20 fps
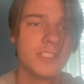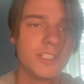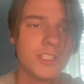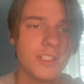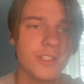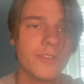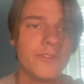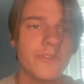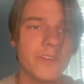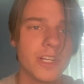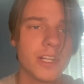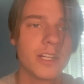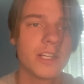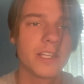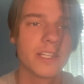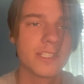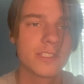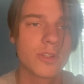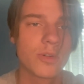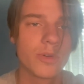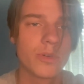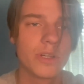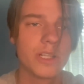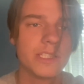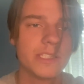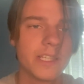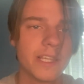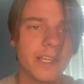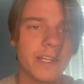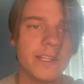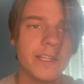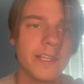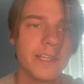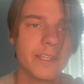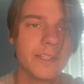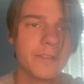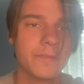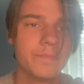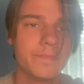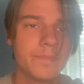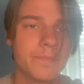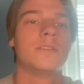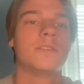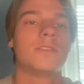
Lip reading: Chito Vera against Sandhagen.